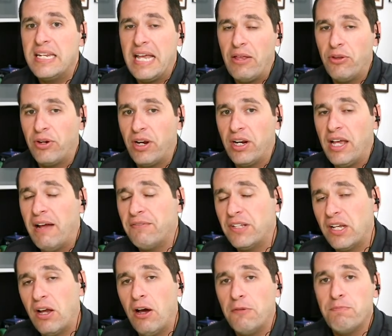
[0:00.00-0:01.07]
Now they're going to have
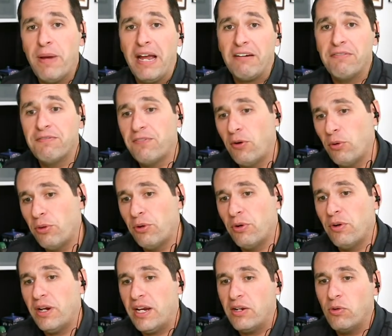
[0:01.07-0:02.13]
to cut back
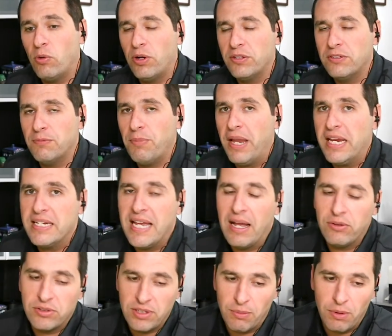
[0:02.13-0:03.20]
further in order to pay
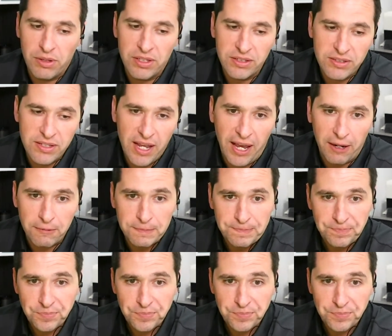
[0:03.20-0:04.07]
down some of this debt.